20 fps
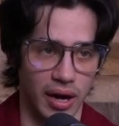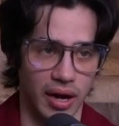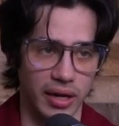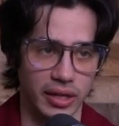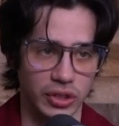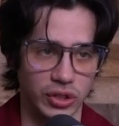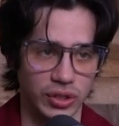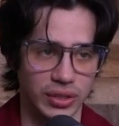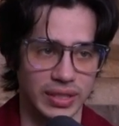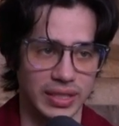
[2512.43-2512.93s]

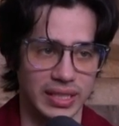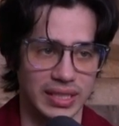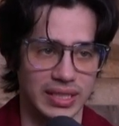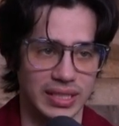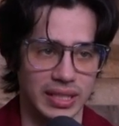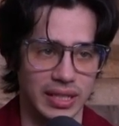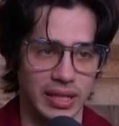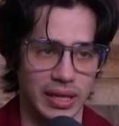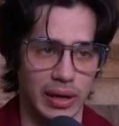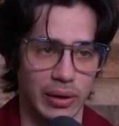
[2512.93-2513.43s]
Just like
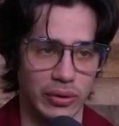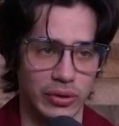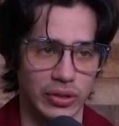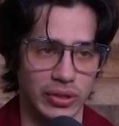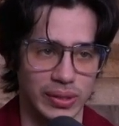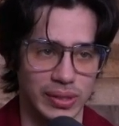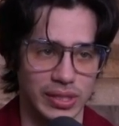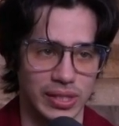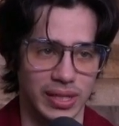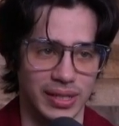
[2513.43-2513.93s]
sitting out in the
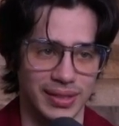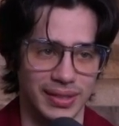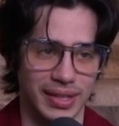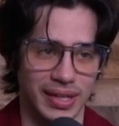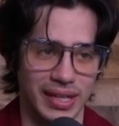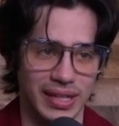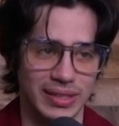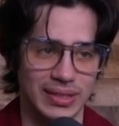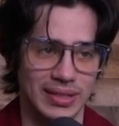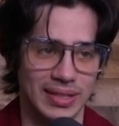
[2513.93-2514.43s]

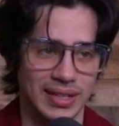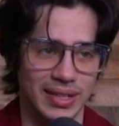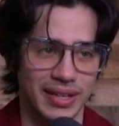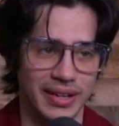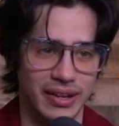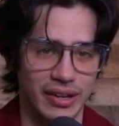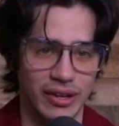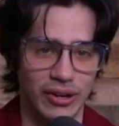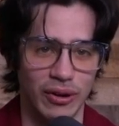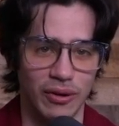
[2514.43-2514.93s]
sunlight.
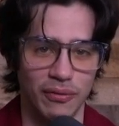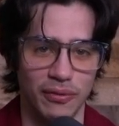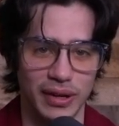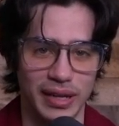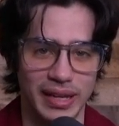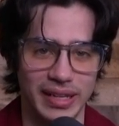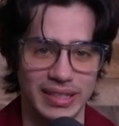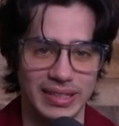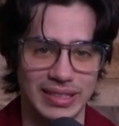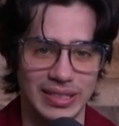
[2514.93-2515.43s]
If
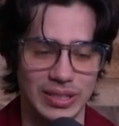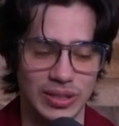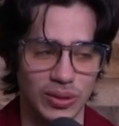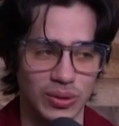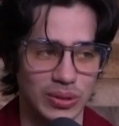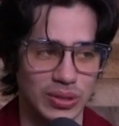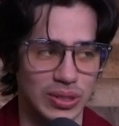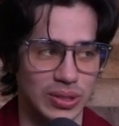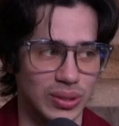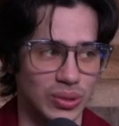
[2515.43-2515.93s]
it
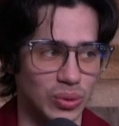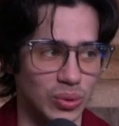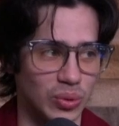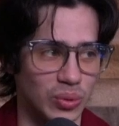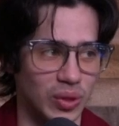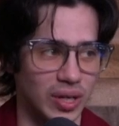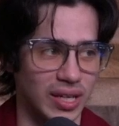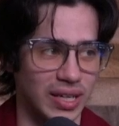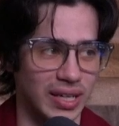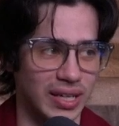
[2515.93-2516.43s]
starts
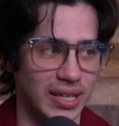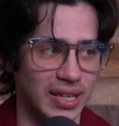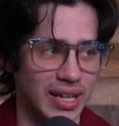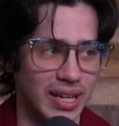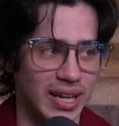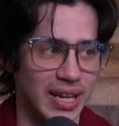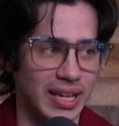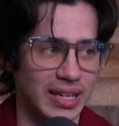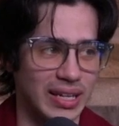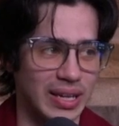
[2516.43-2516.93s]
to
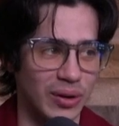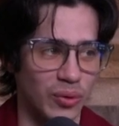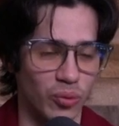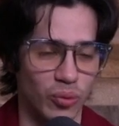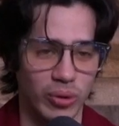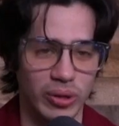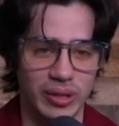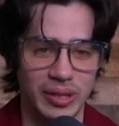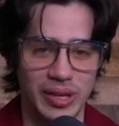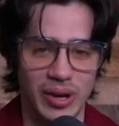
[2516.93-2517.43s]
get
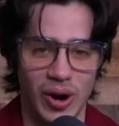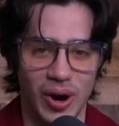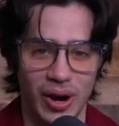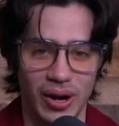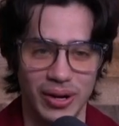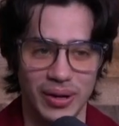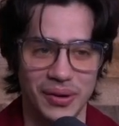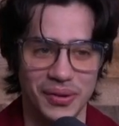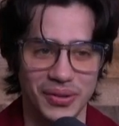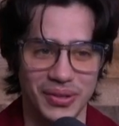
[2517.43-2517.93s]
really hot
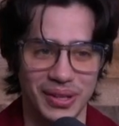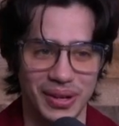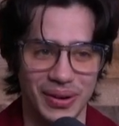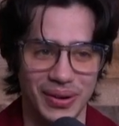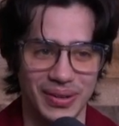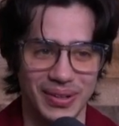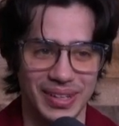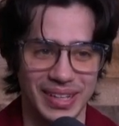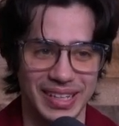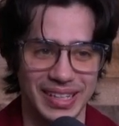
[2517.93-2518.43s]
out there,
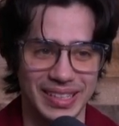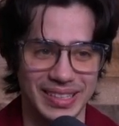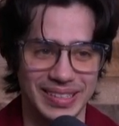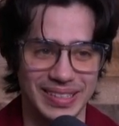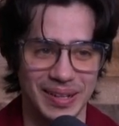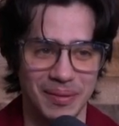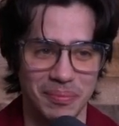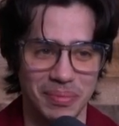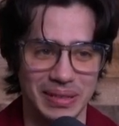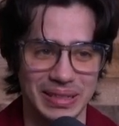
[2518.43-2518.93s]
like it
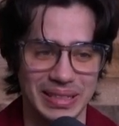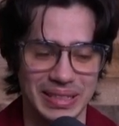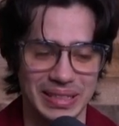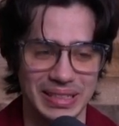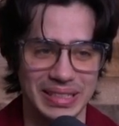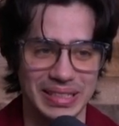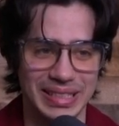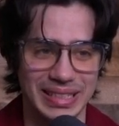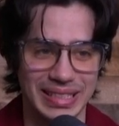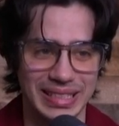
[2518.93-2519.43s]

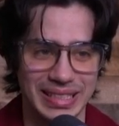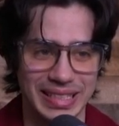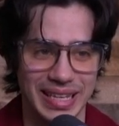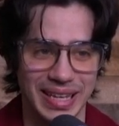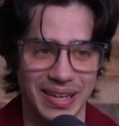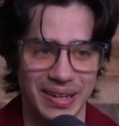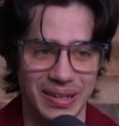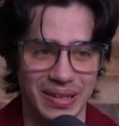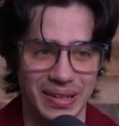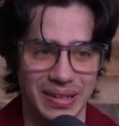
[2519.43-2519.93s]
typically is
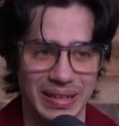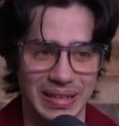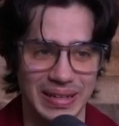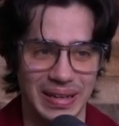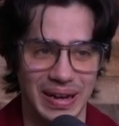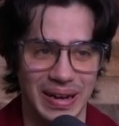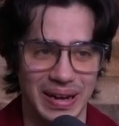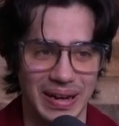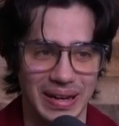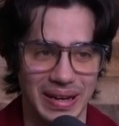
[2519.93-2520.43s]
getting
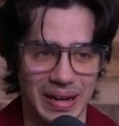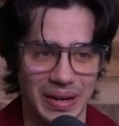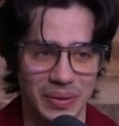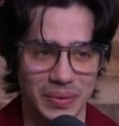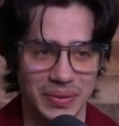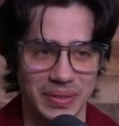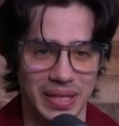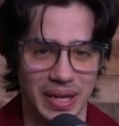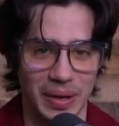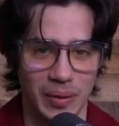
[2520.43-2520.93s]

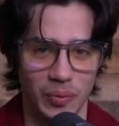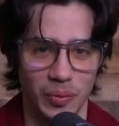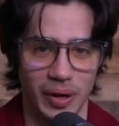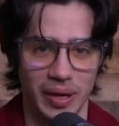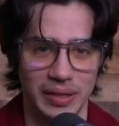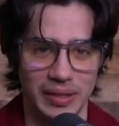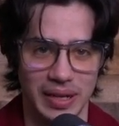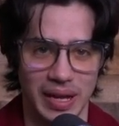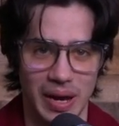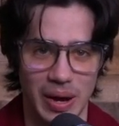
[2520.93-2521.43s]
outside right
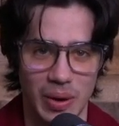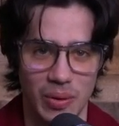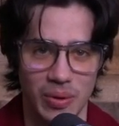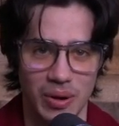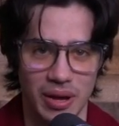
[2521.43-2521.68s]
now,